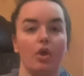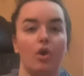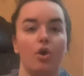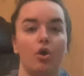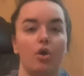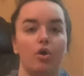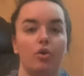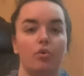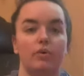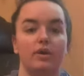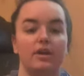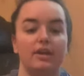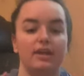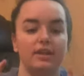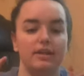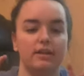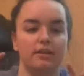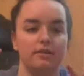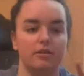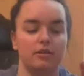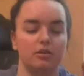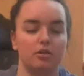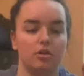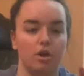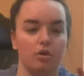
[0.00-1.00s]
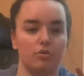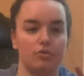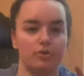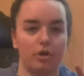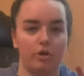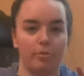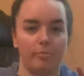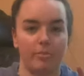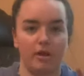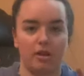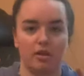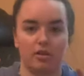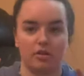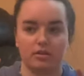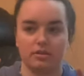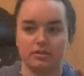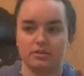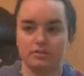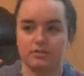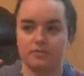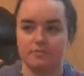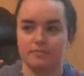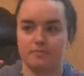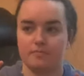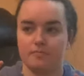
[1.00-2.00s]
Oh, little cocoa
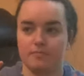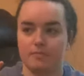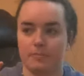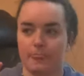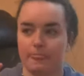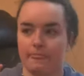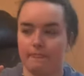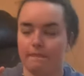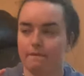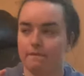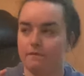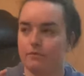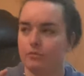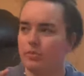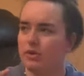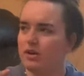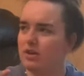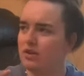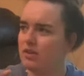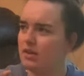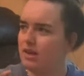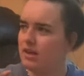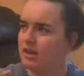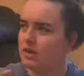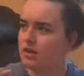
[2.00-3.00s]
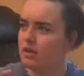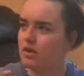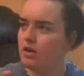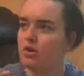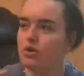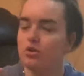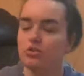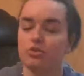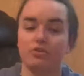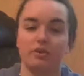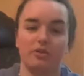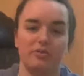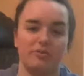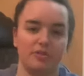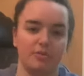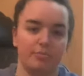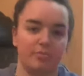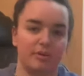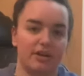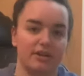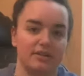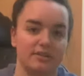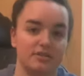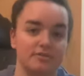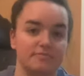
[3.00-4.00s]
bottles. Where are they? They're out in the
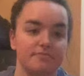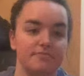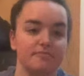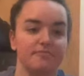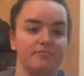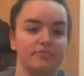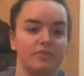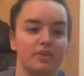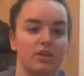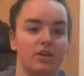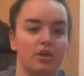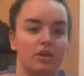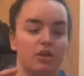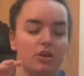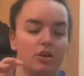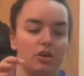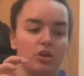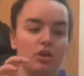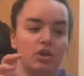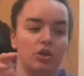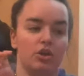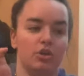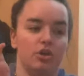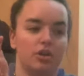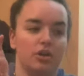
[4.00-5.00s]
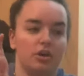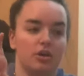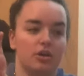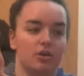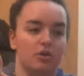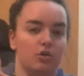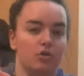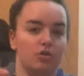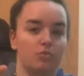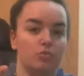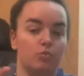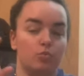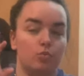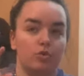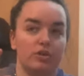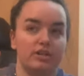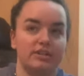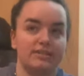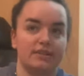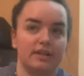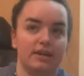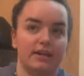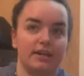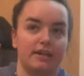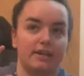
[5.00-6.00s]
press. One
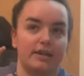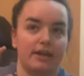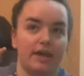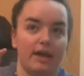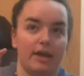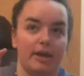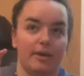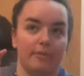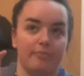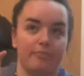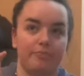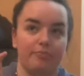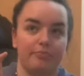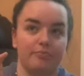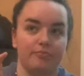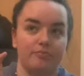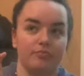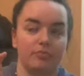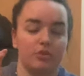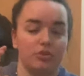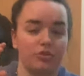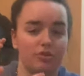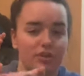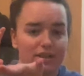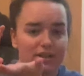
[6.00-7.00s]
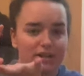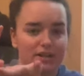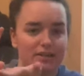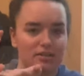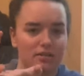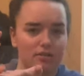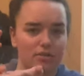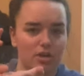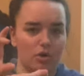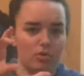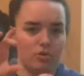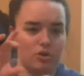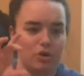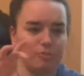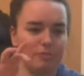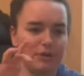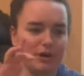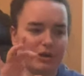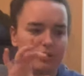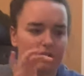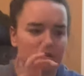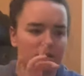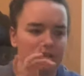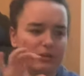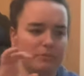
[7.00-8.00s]
is like, um, they're like little cocoa
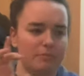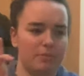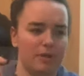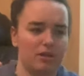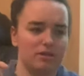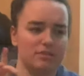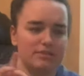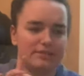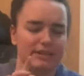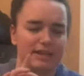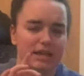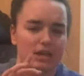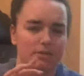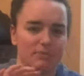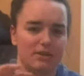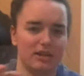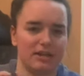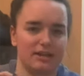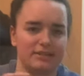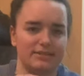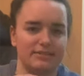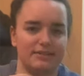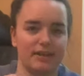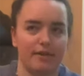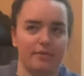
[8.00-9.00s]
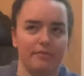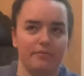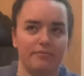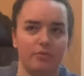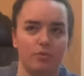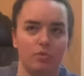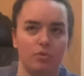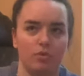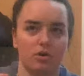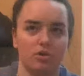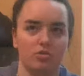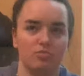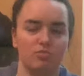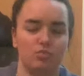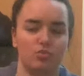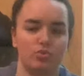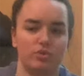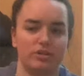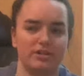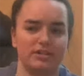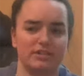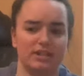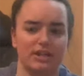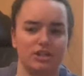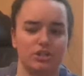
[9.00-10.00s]
powder, little bottles that came in like a set of four. One
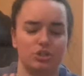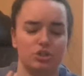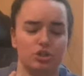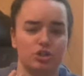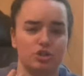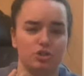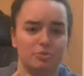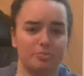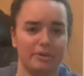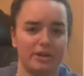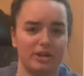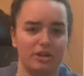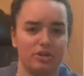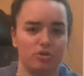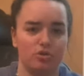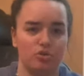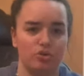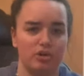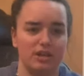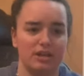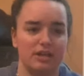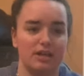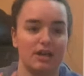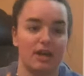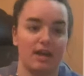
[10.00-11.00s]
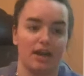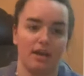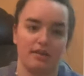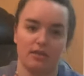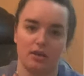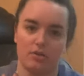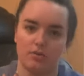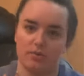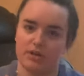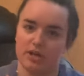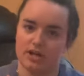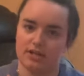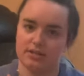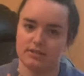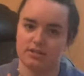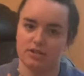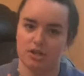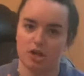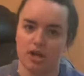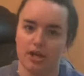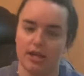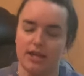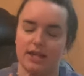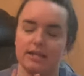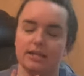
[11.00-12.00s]
is like gingerbread cookie. I had that one
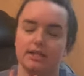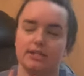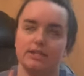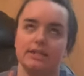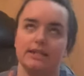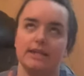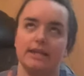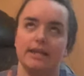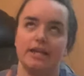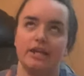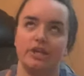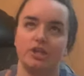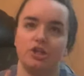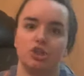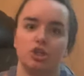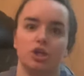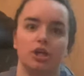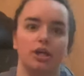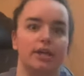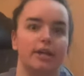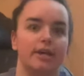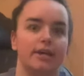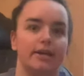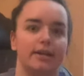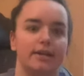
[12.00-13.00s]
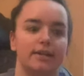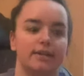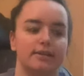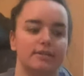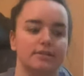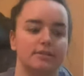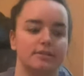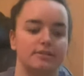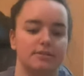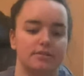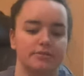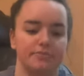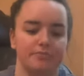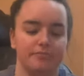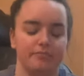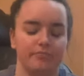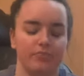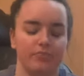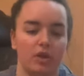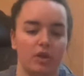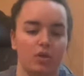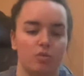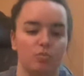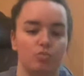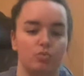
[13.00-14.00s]
yesterday. Delicious.
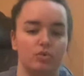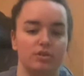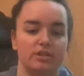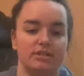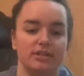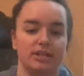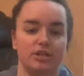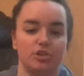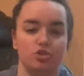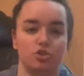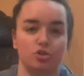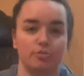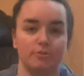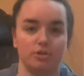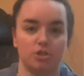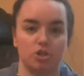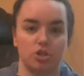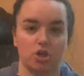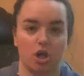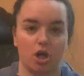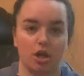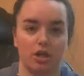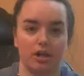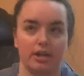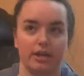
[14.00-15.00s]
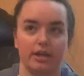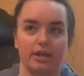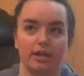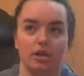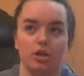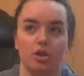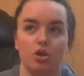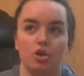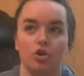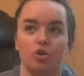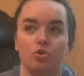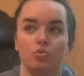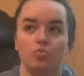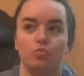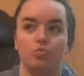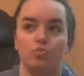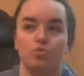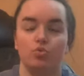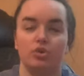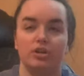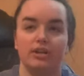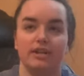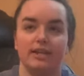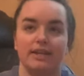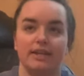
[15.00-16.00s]
One is like double chocolate.
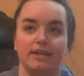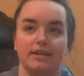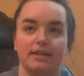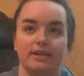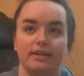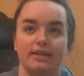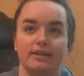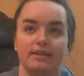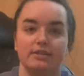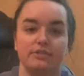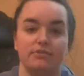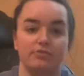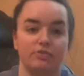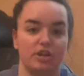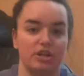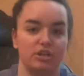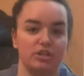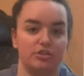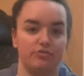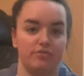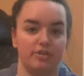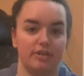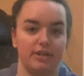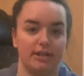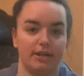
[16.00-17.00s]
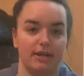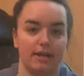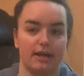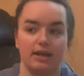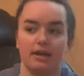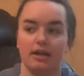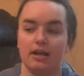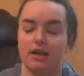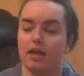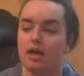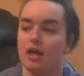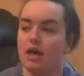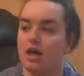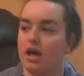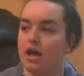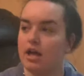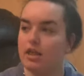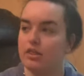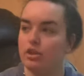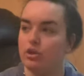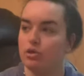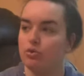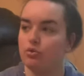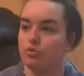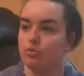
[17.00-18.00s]
One is French vanilla.
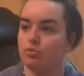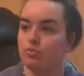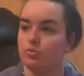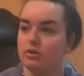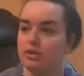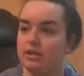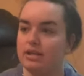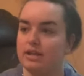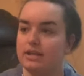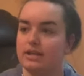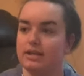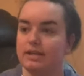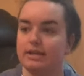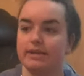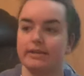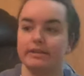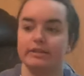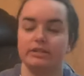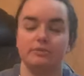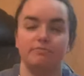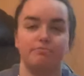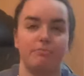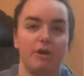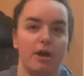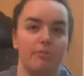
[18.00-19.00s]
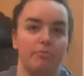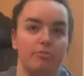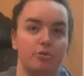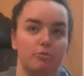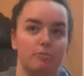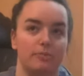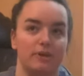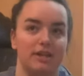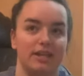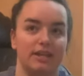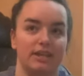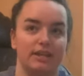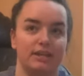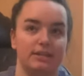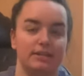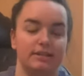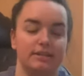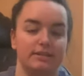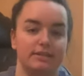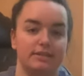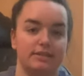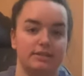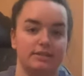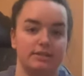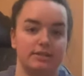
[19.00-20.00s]
And the other one is peppermint
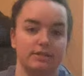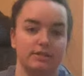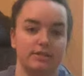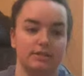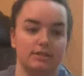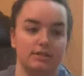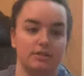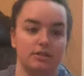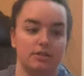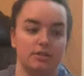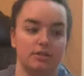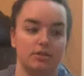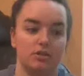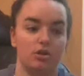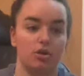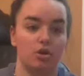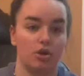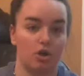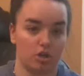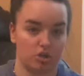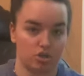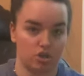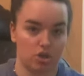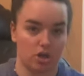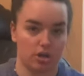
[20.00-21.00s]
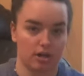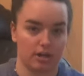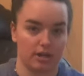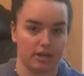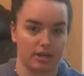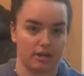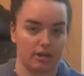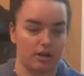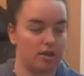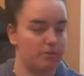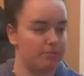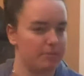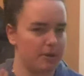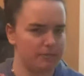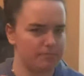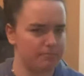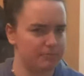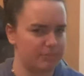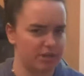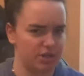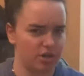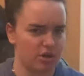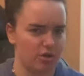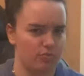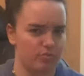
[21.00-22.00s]
hot chocolate.
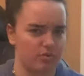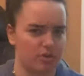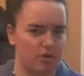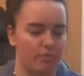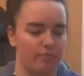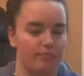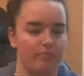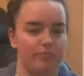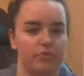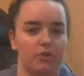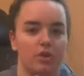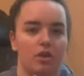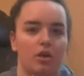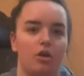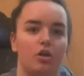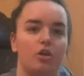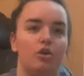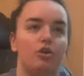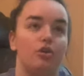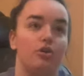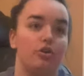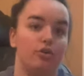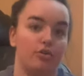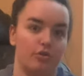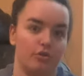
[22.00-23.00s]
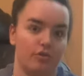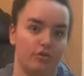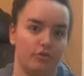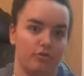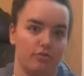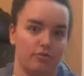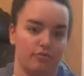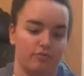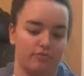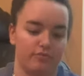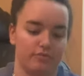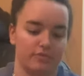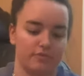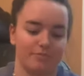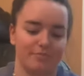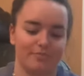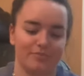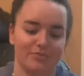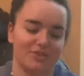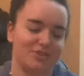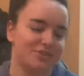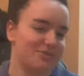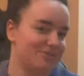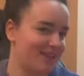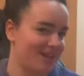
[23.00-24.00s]
Peppermint cocoa. Love.
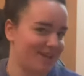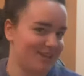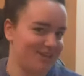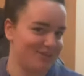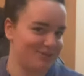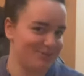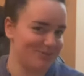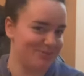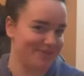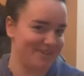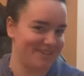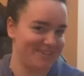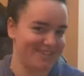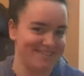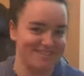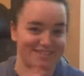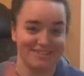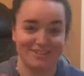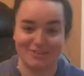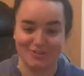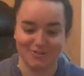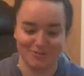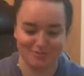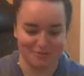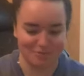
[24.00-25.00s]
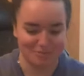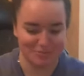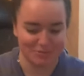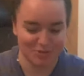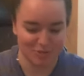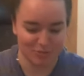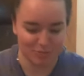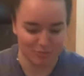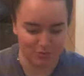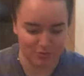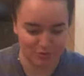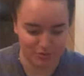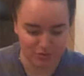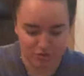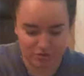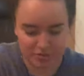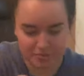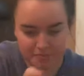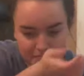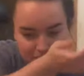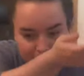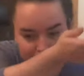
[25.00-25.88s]
So thank you, Louise. Love them so much.